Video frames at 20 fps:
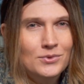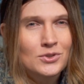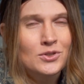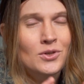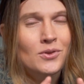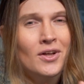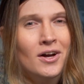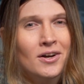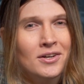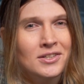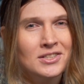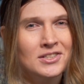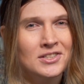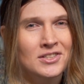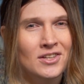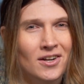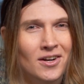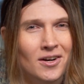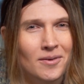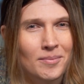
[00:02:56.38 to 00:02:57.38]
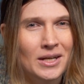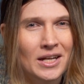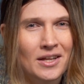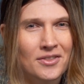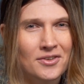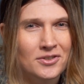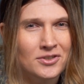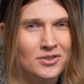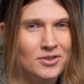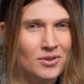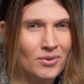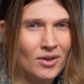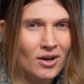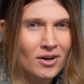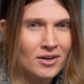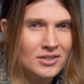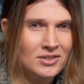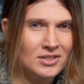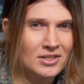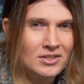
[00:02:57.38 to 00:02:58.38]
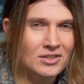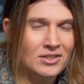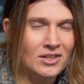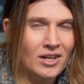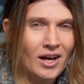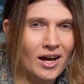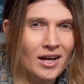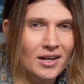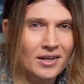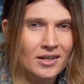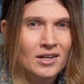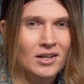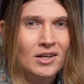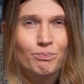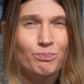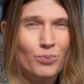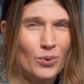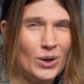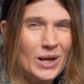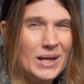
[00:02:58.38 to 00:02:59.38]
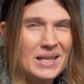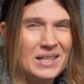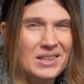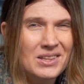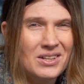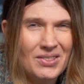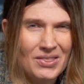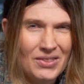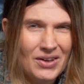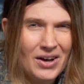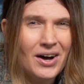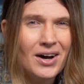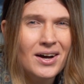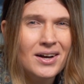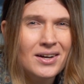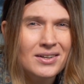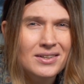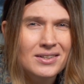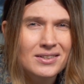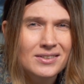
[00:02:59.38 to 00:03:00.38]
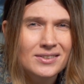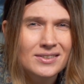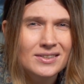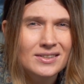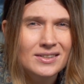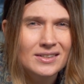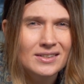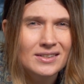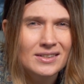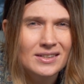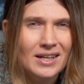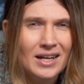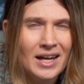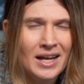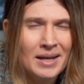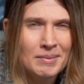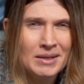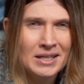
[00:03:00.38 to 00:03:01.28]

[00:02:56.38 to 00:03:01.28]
so long as it's not harming others, so long as it's not breaking the law? I